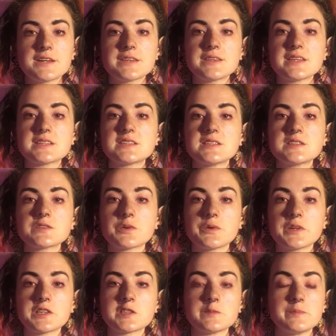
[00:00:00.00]
This is
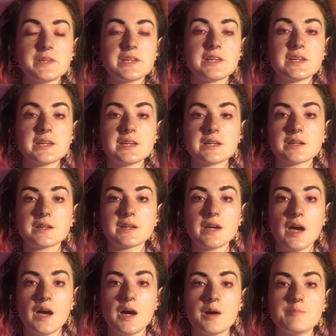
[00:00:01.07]
going to be
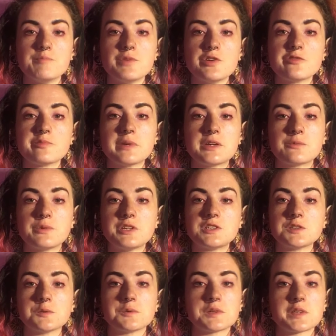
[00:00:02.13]
a movement we
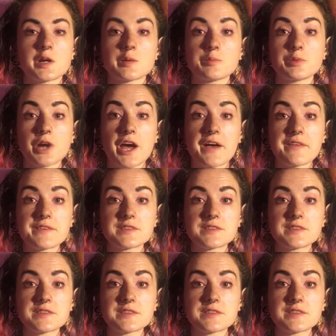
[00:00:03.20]
do with our breath.